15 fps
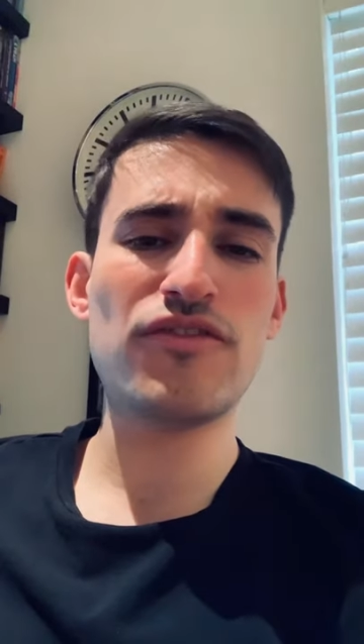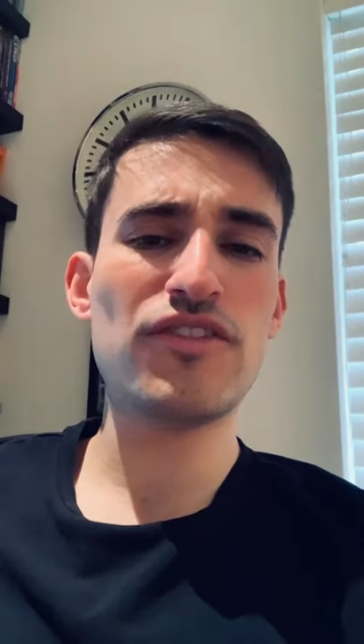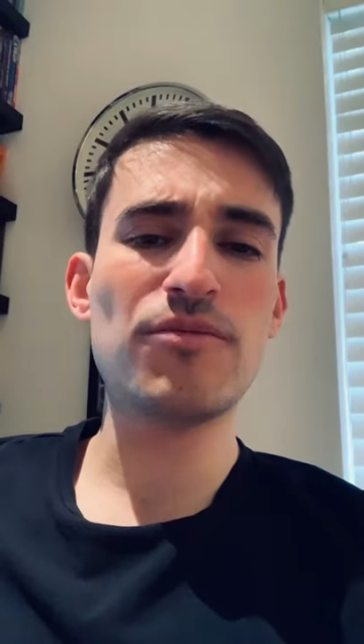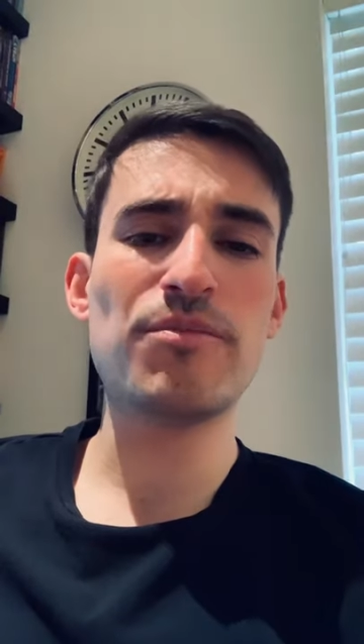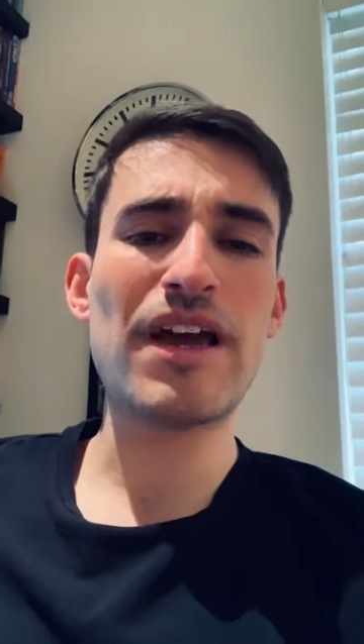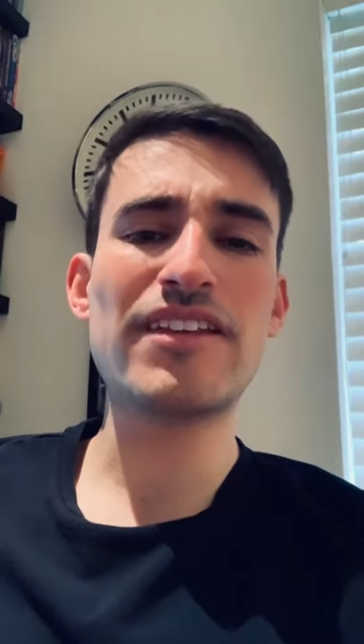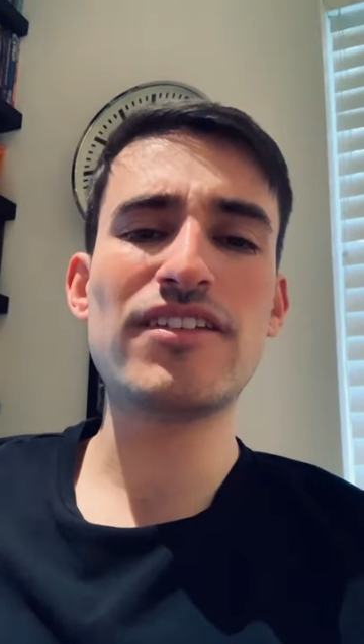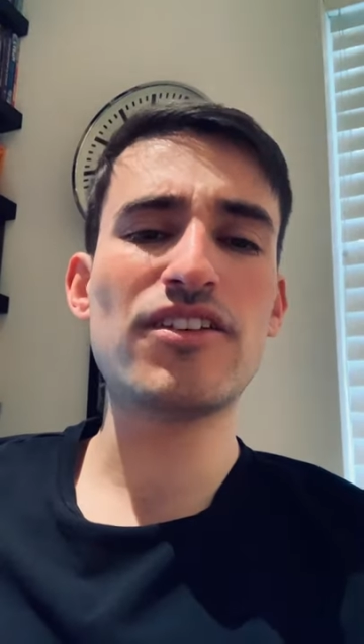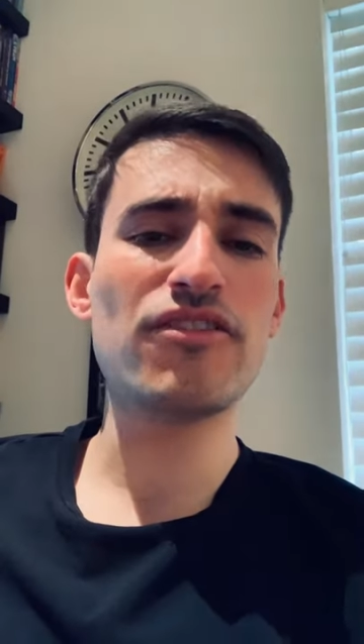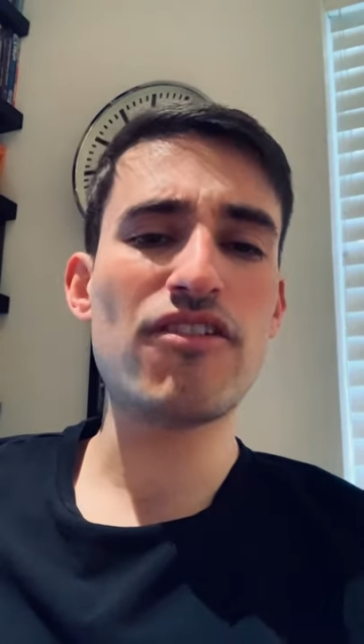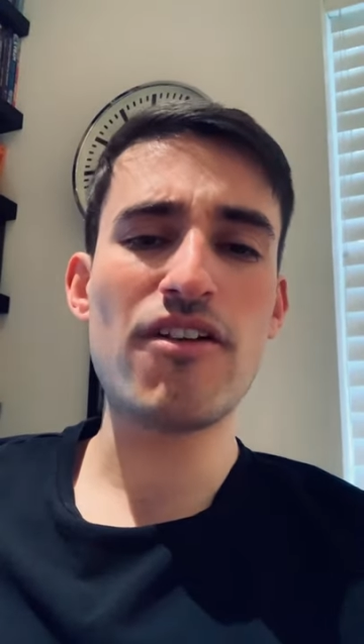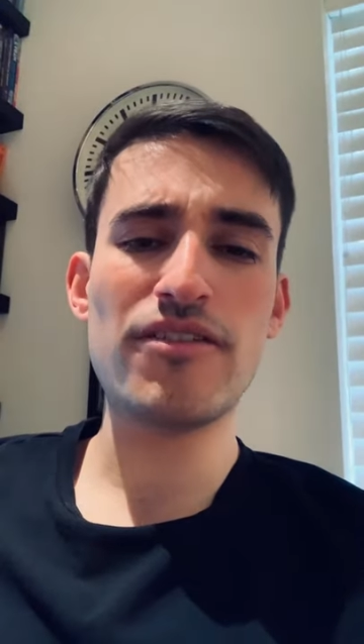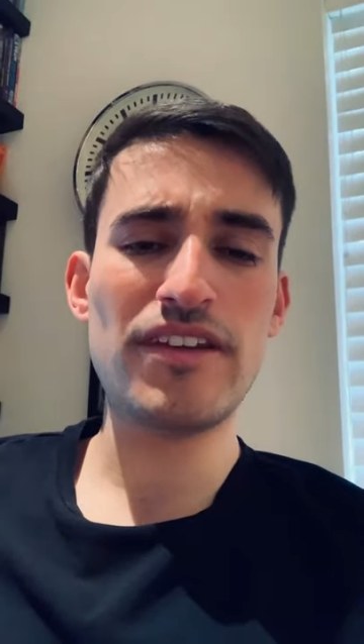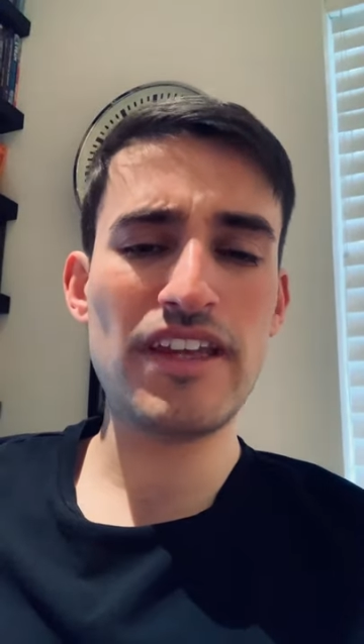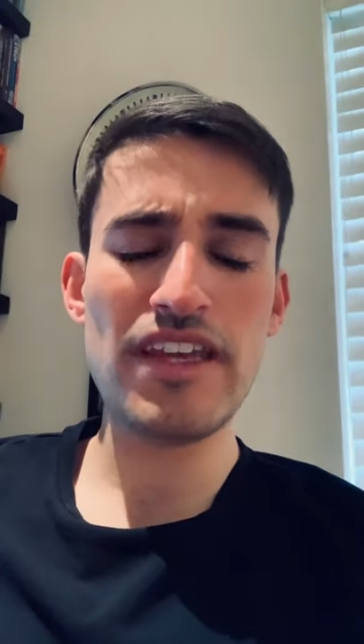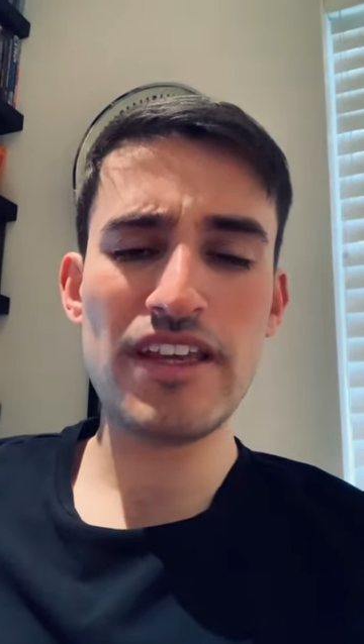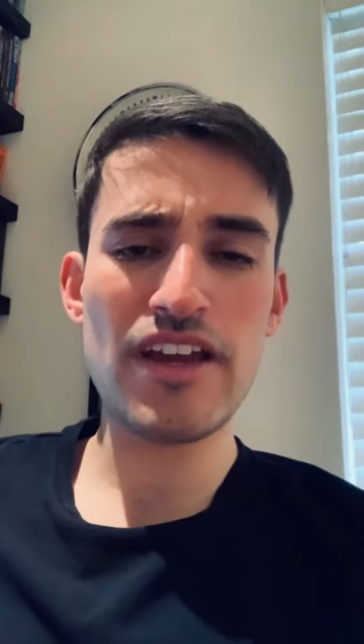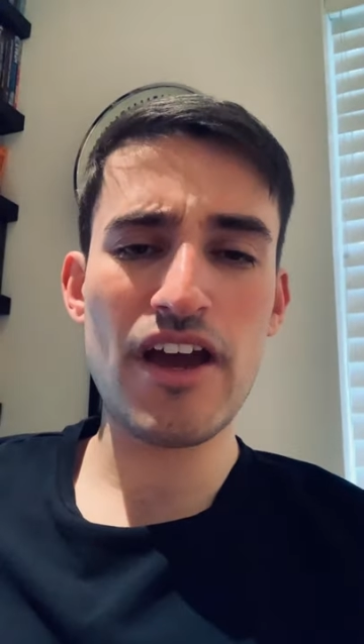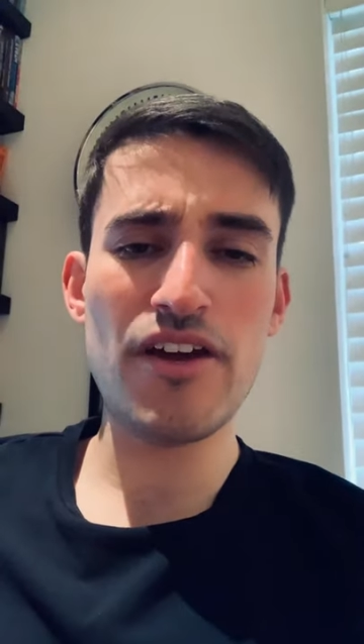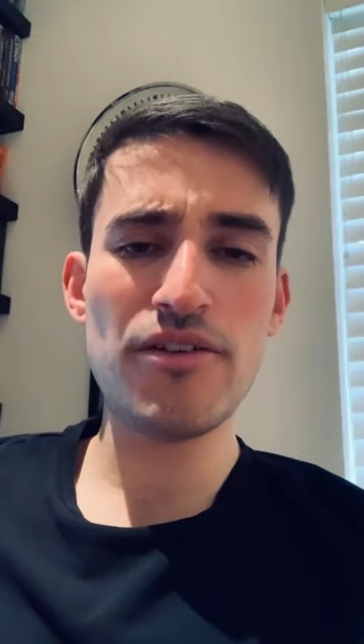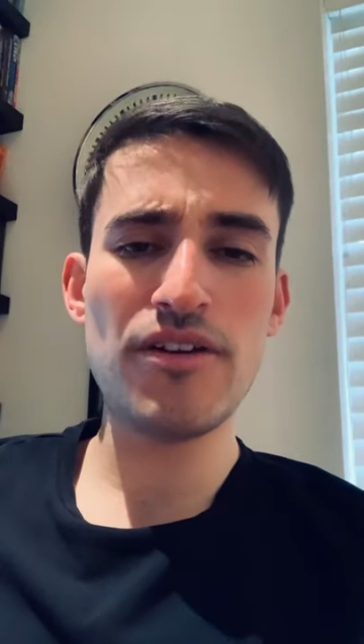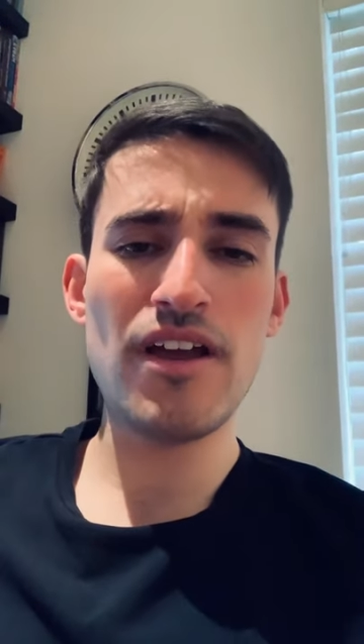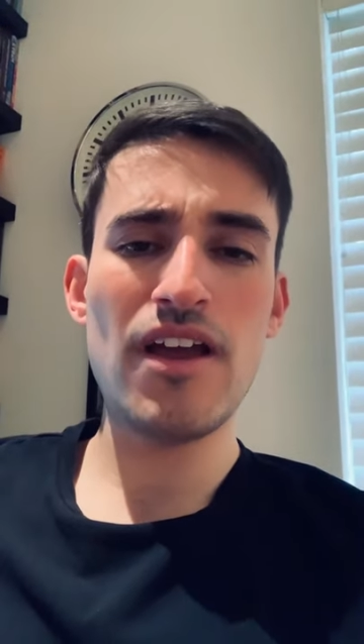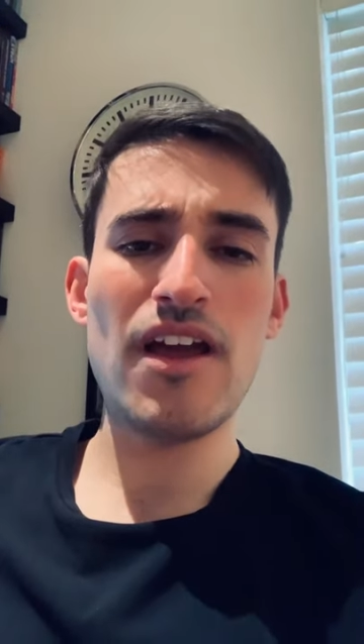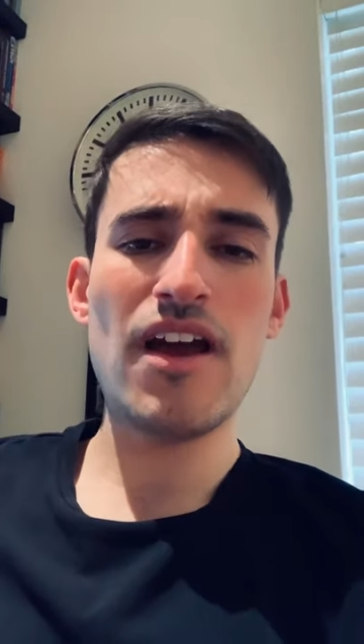to better your own ego,